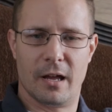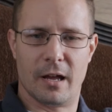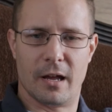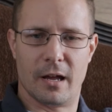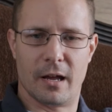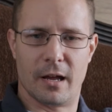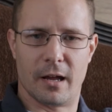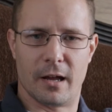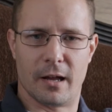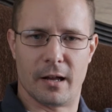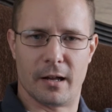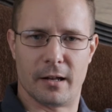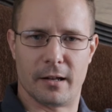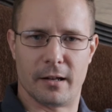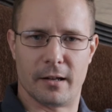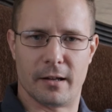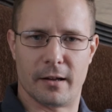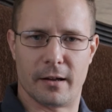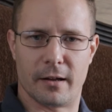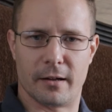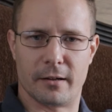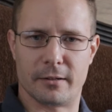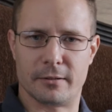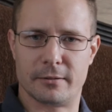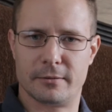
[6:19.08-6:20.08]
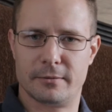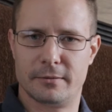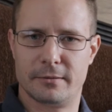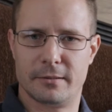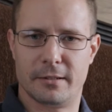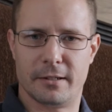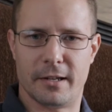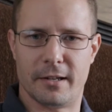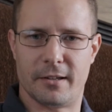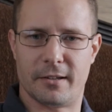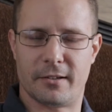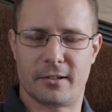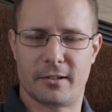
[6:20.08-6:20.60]
And
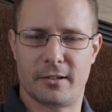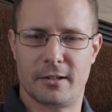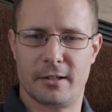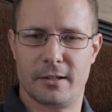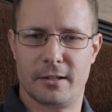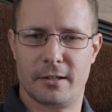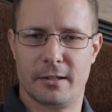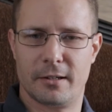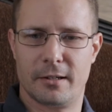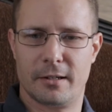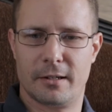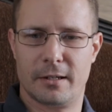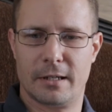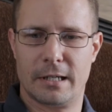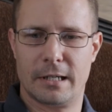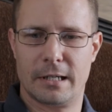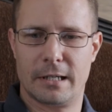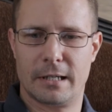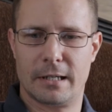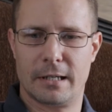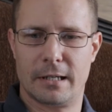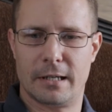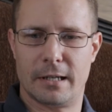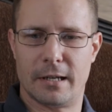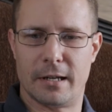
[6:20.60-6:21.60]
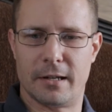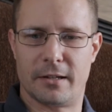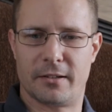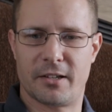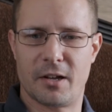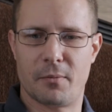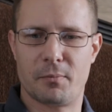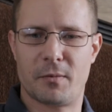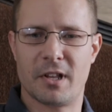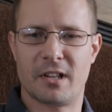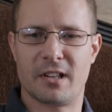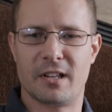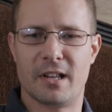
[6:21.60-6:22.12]
it's
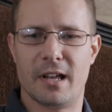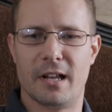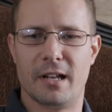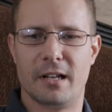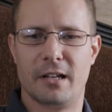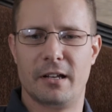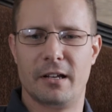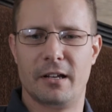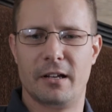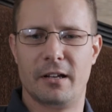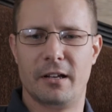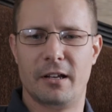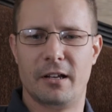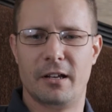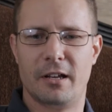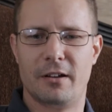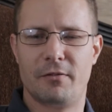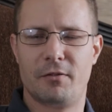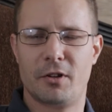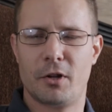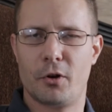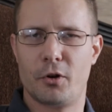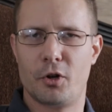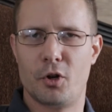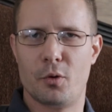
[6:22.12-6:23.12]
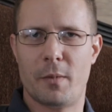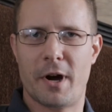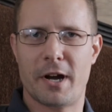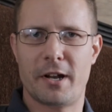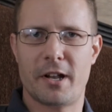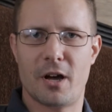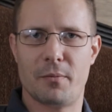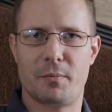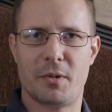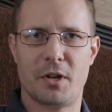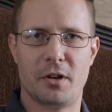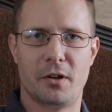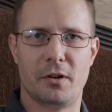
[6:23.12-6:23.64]
something that, even though you might
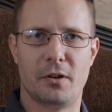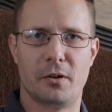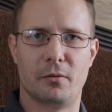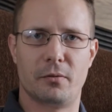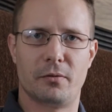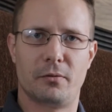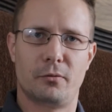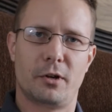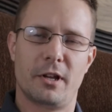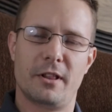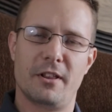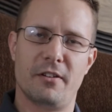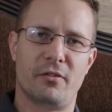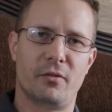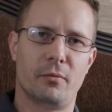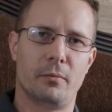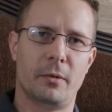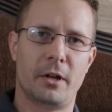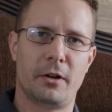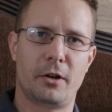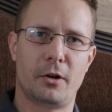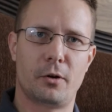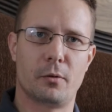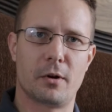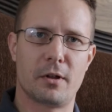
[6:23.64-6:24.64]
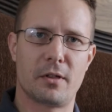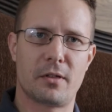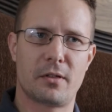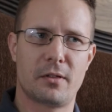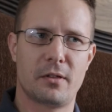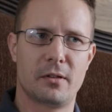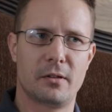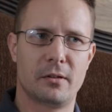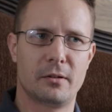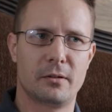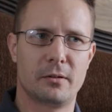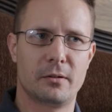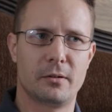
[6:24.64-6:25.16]
not be really familiar with
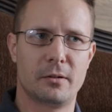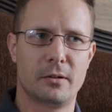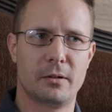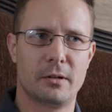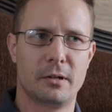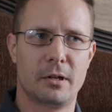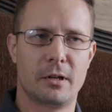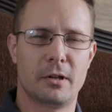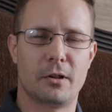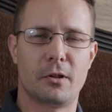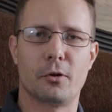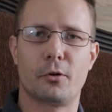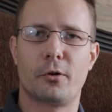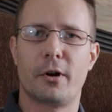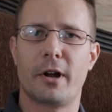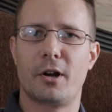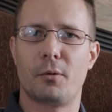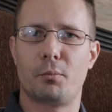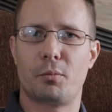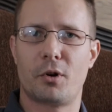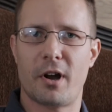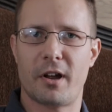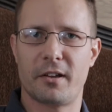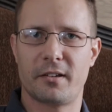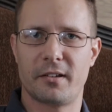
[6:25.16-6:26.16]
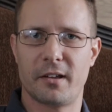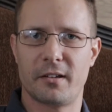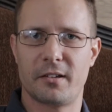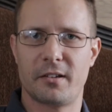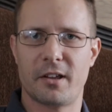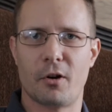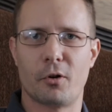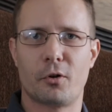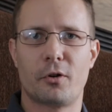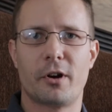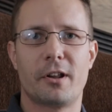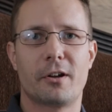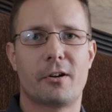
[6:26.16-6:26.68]
the credit process, how
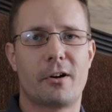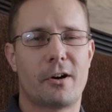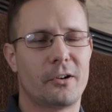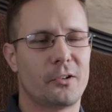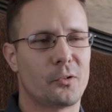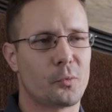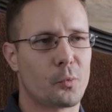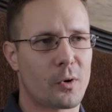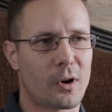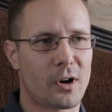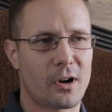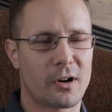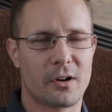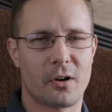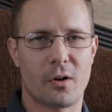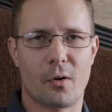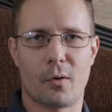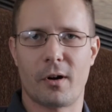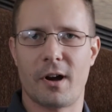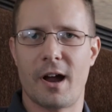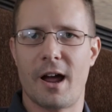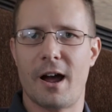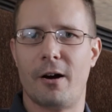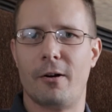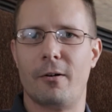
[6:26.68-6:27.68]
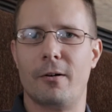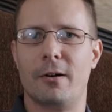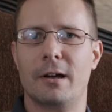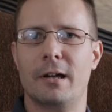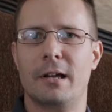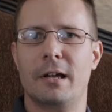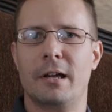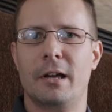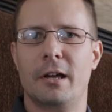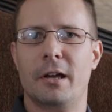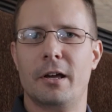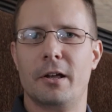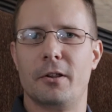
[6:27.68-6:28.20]
credit cards work, or how
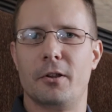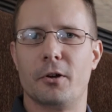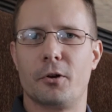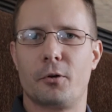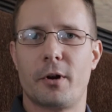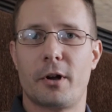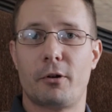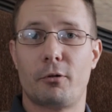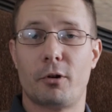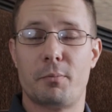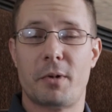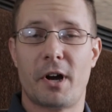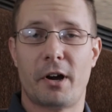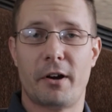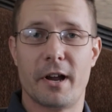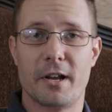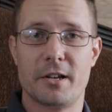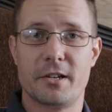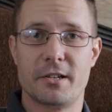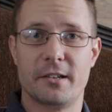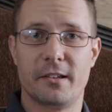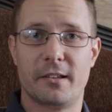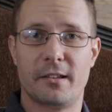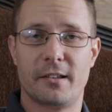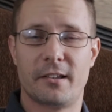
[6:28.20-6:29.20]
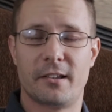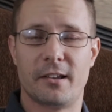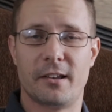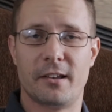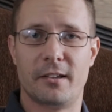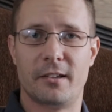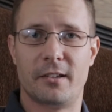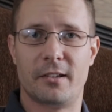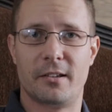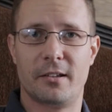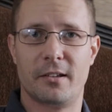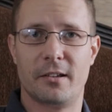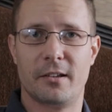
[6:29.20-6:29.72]
the credit repair
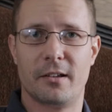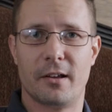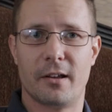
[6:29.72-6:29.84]
agencies,